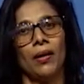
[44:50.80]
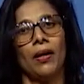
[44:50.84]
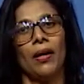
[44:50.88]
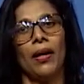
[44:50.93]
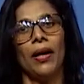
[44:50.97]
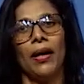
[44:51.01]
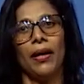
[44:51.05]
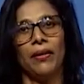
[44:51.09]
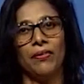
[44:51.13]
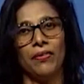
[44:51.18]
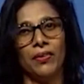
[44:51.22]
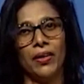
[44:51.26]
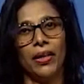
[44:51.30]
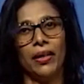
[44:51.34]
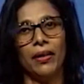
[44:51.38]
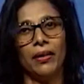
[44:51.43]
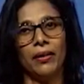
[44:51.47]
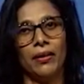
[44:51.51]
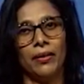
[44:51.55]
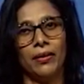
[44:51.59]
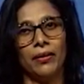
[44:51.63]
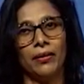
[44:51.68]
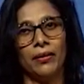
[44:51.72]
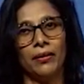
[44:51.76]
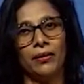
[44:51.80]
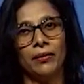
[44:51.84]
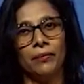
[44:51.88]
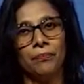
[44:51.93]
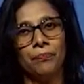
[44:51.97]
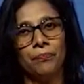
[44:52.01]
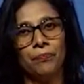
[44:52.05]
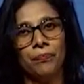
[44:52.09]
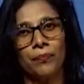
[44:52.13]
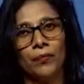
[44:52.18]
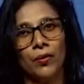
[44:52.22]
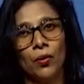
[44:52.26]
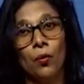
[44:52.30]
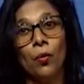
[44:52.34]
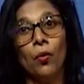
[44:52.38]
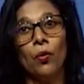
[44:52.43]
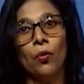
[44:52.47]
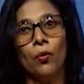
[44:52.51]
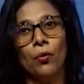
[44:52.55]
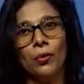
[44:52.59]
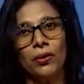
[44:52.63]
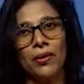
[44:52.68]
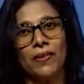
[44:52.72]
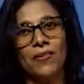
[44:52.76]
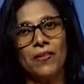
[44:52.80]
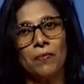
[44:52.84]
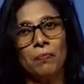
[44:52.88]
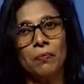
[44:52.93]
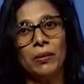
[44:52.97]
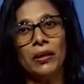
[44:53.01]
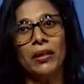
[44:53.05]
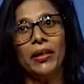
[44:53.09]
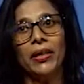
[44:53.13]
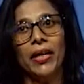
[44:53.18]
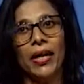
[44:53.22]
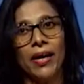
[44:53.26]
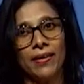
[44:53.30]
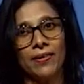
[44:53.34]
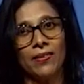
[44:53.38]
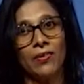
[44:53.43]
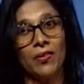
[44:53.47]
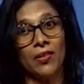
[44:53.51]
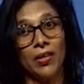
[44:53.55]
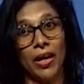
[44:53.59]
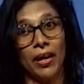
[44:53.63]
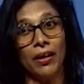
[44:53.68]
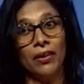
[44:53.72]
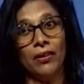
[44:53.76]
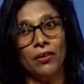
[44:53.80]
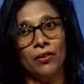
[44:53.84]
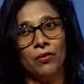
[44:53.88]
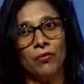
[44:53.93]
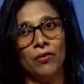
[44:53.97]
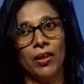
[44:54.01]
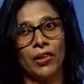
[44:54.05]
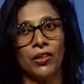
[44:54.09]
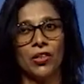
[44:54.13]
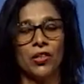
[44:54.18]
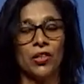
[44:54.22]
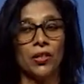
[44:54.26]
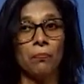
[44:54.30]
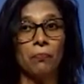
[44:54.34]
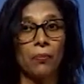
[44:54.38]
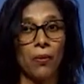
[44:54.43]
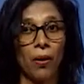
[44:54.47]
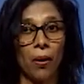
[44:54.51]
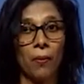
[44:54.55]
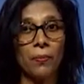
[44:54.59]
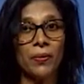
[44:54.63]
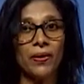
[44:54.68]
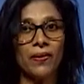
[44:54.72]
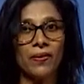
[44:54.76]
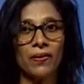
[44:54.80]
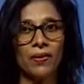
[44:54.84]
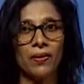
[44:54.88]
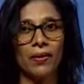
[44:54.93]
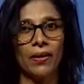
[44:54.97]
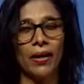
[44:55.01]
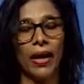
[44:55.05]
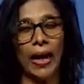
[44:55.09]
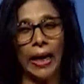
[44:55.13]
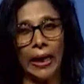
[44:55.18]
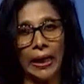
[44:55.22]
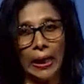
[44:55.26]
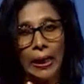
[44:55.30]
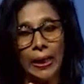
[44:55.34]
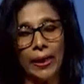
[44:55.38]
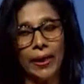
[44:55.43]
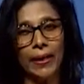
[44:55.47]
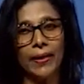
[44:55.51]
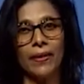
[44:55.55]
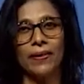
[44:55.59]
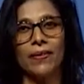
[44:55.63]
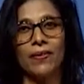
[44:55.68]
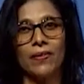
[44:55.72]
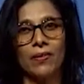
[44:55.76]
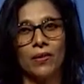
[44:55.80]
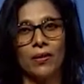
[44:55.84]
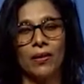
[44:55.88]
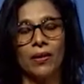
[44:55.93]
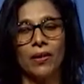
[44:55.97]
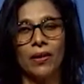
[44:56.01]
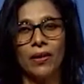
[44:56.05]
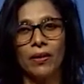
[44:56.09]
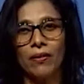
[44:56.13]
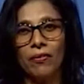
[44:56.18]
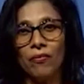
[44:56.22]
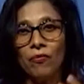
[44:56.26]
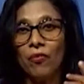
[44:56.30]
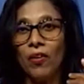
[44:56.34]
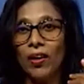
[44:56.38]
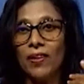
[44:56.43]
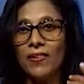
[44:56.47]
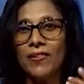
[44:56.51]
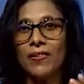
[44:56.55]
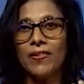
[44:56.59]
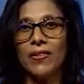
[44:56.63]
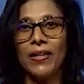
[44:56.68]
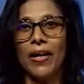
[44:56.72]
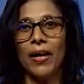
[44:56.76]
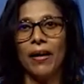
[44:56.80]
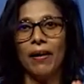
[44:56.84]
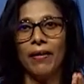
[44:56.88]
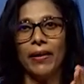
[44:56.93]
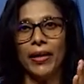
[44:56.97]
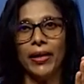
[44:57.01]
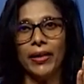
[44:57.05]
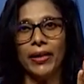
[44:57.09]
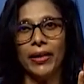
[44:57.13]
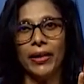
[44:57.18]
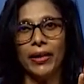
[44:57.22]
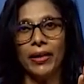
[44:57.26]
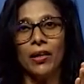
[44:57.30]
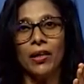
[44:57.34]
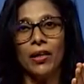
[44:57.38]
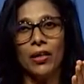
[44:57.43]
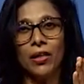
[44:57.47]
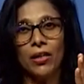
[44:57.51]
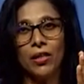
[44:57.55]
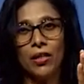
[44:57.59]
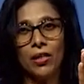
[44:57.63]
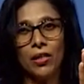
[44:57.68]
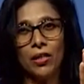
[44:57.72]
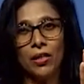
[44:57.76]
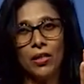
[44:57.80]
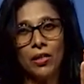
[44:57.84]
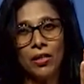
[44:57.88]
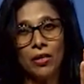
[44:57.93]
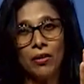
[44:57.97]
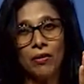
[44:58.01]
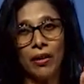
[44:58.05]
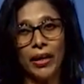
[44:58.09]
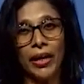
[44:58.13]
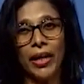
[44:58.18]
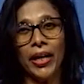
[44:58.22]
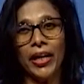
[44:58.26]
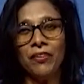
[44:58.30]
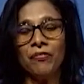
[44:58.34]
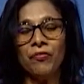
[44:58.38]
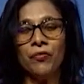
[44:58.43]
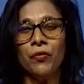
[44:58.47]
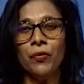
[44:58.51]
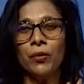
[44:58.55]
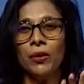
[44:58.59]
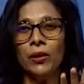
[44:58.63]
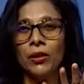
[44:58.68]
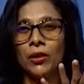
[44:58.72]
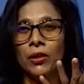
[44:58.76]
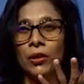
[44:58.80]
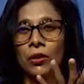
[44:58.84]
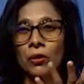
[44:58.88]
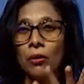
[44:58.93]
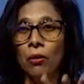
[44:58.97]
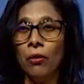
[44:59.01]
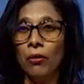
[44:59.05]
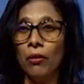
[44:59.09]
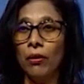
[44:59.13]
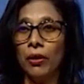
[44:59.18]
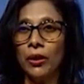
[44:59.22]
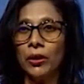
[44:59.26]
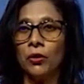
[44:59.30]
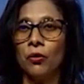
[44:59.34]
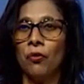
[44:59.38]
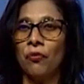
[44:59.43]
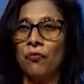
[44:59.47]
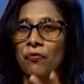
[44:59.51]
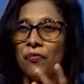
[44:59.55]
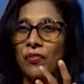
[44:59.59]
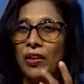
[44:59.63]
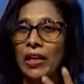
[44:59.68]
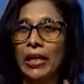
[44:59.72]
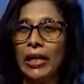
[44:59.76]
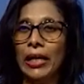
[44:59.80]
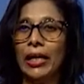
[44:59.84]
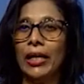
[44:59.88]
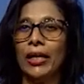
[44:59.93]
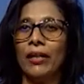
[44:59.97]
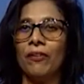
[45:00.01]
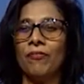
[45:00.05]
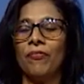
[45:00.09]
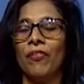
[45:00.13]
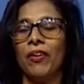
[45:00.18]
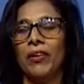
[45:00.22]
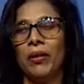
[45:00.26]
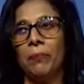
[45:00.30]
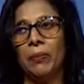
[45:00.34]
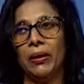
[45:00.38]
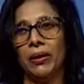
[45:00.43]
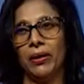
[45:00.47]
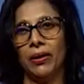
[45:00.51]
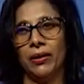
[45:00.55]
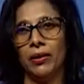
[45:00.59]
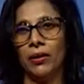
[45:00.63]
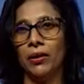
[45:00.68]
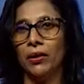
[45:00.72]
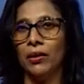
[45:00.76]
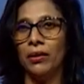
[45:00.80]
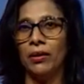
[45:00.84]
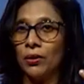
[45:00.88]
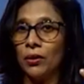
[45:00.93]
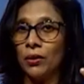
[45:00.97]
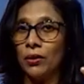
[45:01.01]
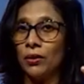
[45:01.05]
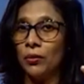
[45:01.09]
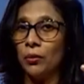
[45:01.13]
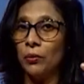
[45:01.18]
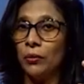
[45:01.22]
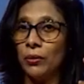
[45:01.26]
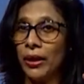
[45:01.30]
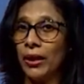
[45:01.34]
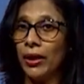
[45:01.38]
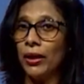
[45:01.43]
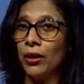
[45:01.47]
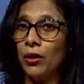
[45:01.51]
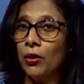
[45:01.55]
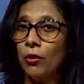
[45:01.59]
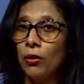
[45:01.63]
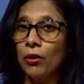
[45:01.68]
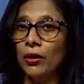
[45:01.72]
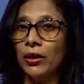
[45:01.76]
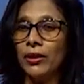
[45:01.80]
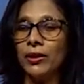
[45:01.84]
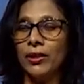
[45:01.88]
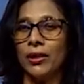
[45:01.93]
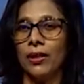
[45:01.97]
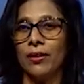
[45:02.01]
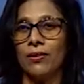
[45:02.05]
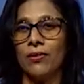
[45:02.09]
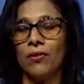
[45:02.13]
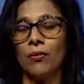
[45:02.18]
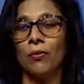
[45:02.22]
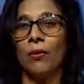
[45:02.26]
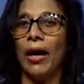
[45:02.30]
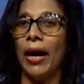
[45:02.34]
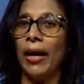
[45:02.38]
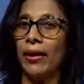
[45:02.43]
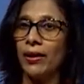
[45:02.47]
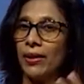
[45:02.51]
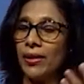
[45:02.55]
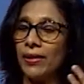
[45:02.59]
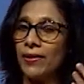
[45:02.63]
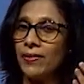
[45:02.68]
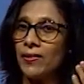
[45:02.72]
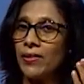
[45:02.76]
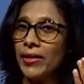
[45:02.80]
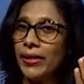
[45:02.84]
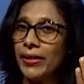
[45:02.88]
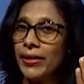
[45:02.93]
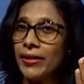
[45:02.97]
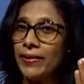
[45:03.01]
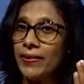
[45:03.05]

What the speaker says: and then oh, this bird has done what she promised. At least, was there any grateful thought or feeling for the bird? Could he notice, or at least did he